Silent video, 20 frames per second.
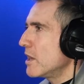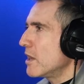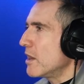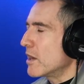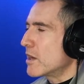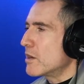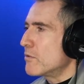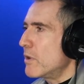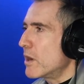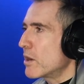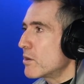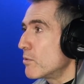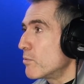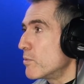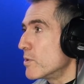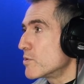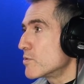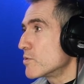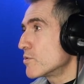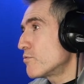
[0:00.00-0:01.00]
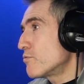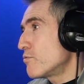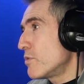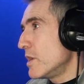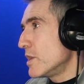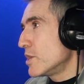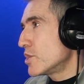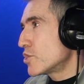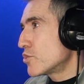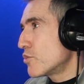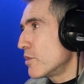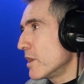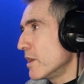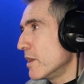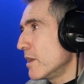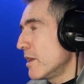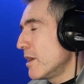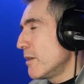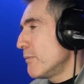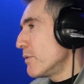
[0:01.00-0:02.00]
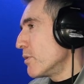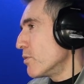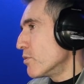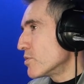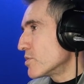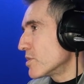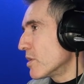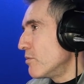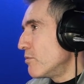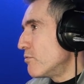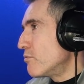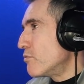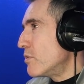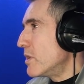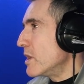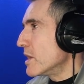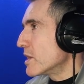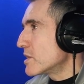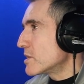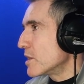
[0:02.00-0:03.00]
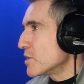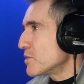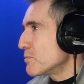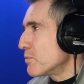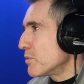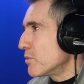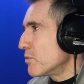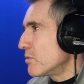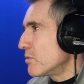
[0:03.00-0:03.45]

like a record which was really street, but also really accessible.